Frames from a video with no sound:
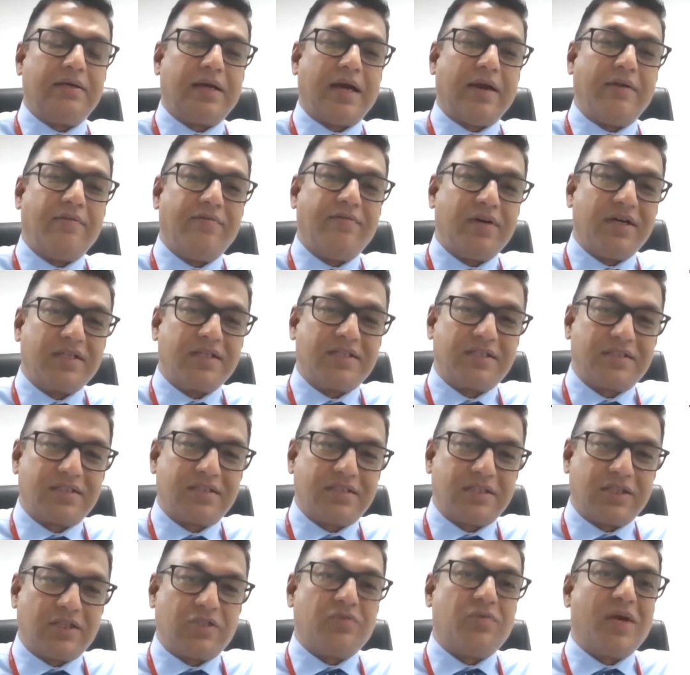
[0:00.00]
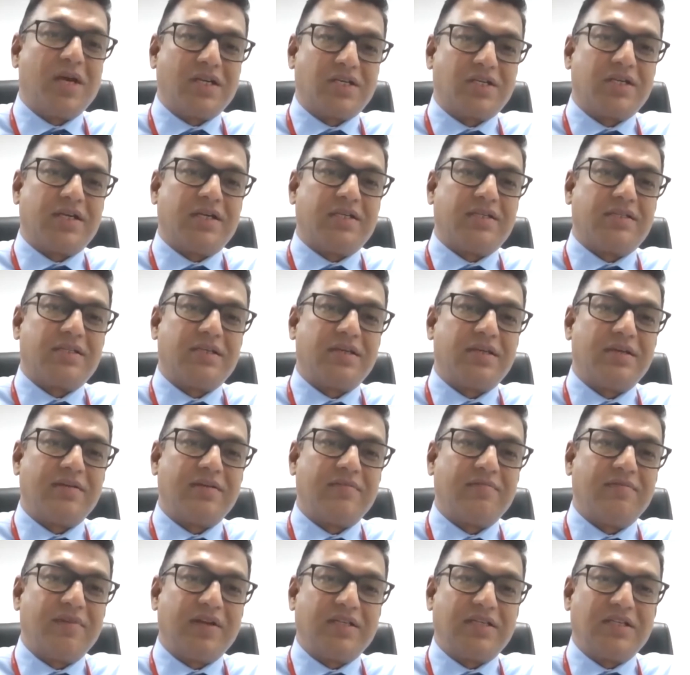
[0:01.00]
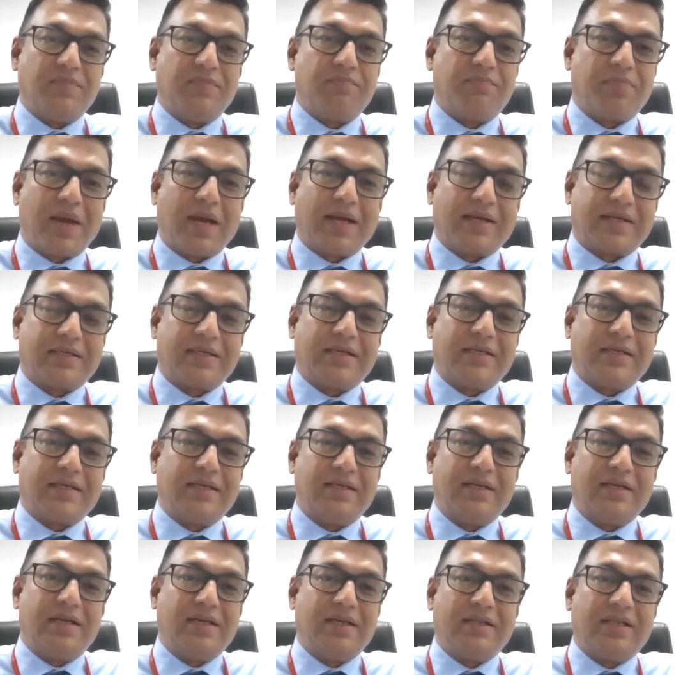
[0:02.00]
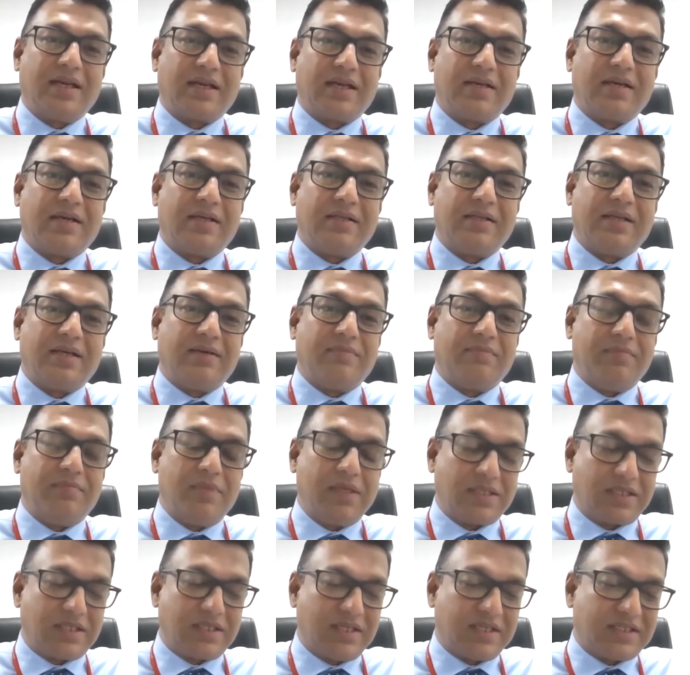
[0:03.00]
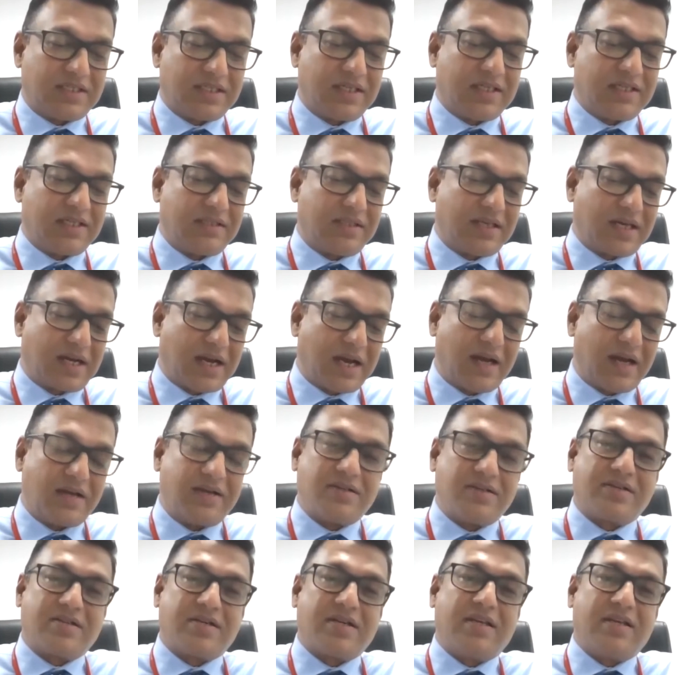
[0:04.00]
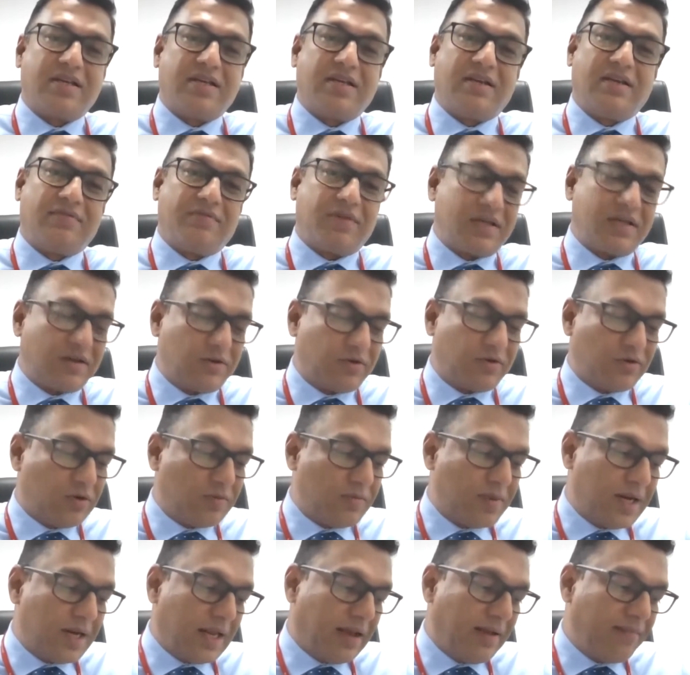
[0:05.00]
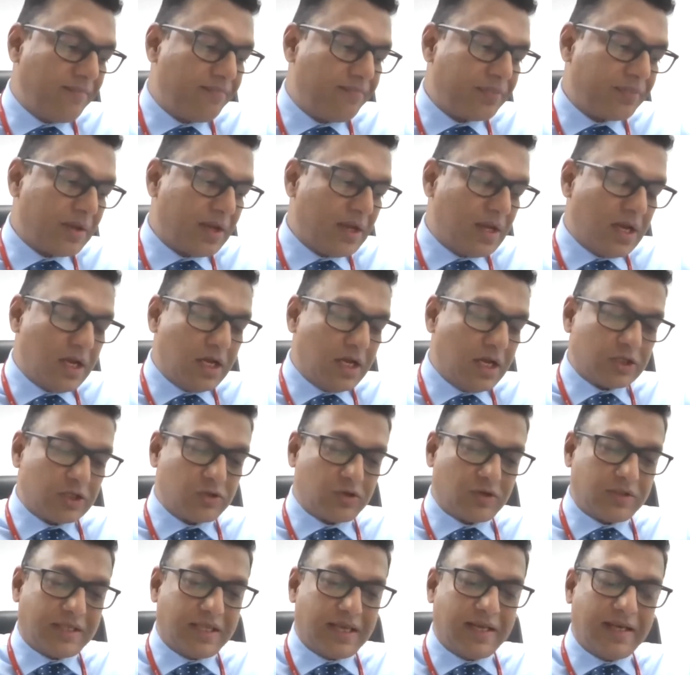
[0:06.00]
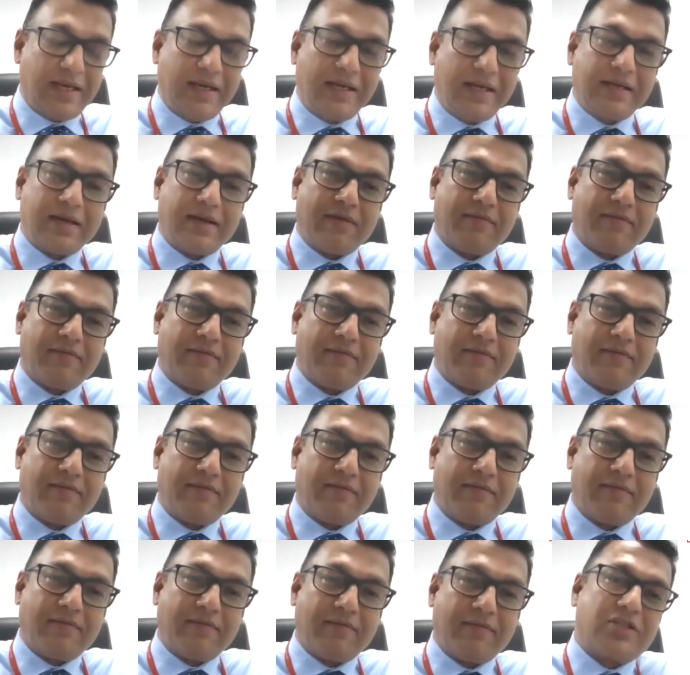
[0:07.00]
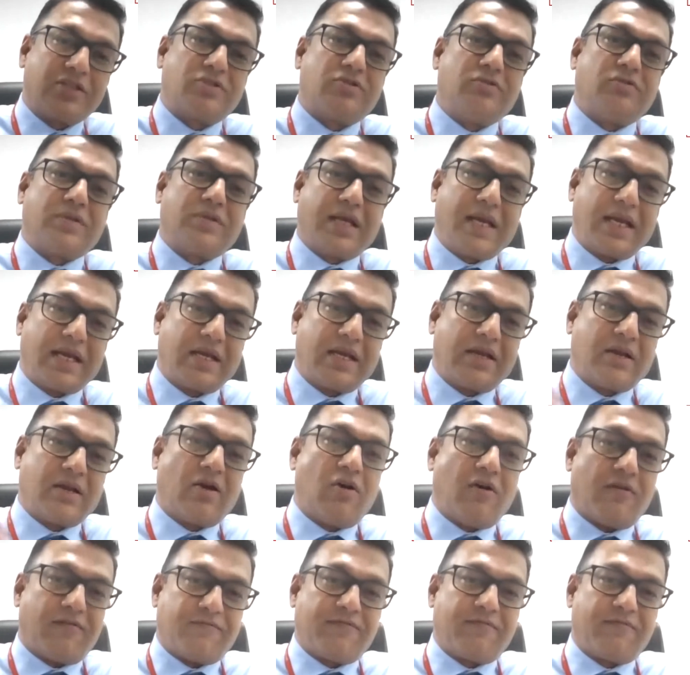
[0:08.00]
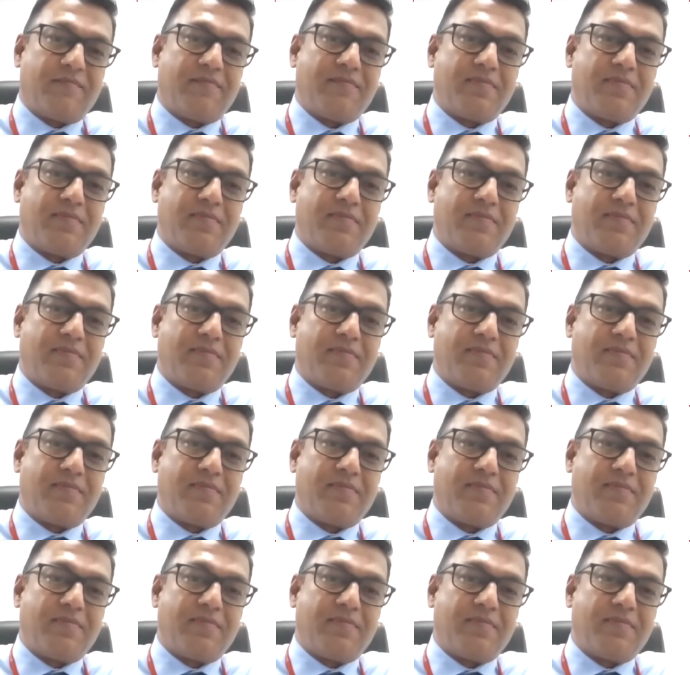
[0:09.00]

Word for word: adverse situations which impacted the, uh, the businesses, the country, even globally. So they didn't never got a chance to take off.